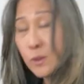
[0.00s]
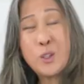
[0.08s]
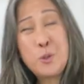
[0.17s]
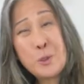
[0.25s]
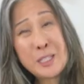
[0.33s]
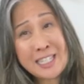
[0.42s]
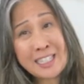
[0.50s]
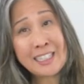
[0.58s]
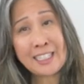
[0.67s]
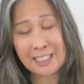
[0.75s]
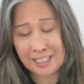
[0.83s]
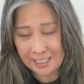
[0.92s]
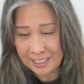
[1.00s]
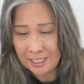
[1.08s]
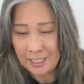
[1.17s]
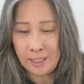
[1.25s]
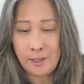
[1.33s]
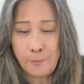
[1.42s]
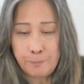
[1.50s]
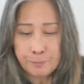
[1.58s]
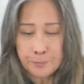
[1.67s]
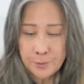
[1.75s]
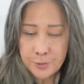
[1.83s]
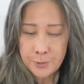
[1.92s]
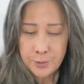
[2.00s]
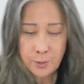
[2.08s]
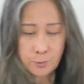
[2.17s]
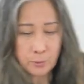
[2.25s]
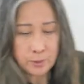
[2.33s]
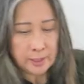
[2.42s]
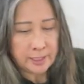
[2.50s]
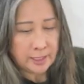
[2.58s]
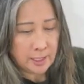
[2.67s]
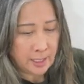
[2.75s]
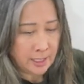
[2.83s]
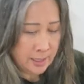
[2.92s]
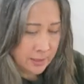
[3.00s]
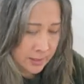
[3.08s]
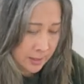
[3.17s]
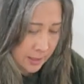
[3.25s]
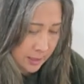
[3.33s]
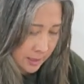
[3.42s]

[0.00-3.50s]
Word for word: New Zealand. So really nice,